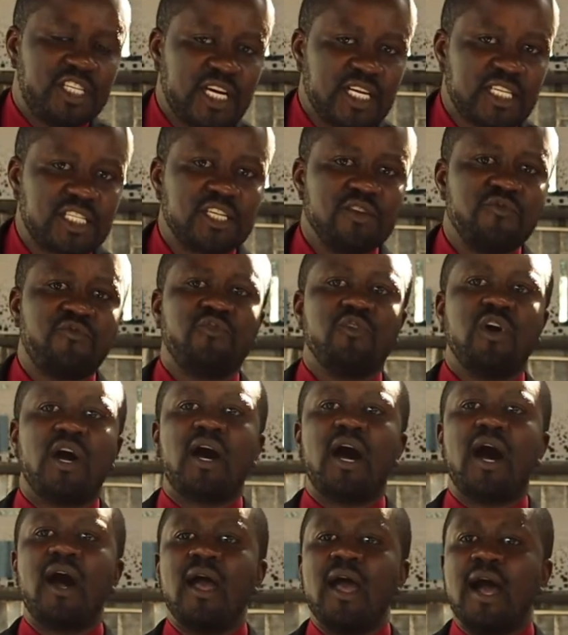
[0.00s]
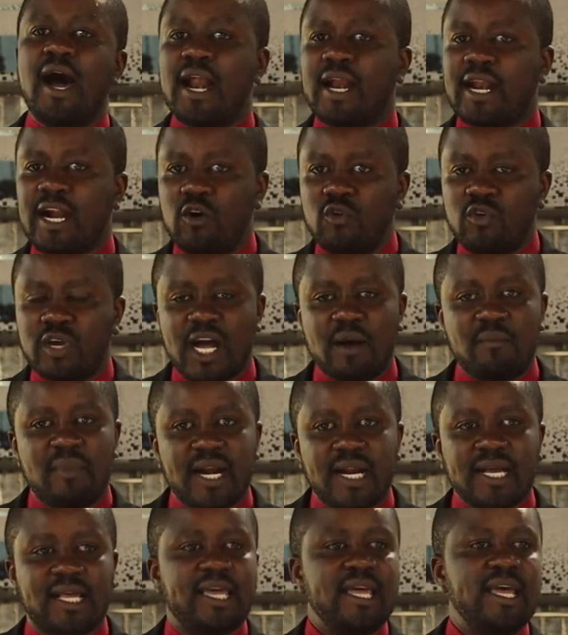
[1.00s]
church. If you are around
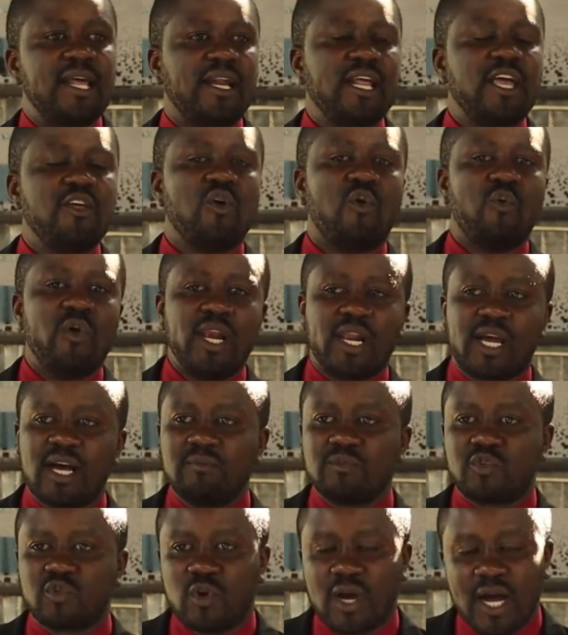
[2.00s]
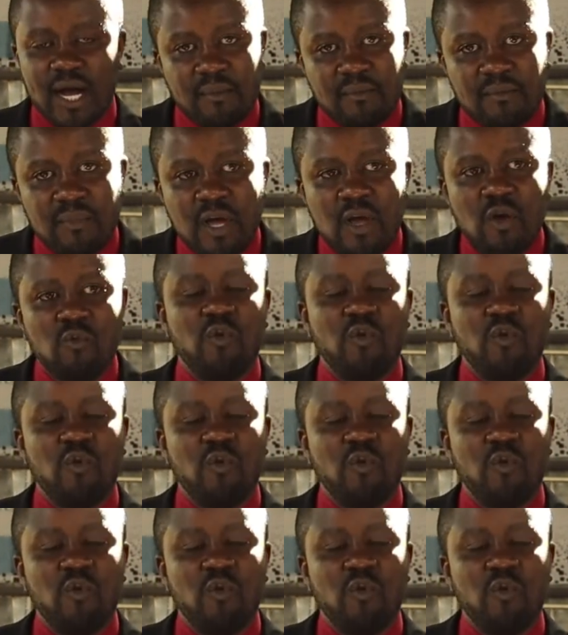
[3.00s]
Kabarak area, you're welcome to come.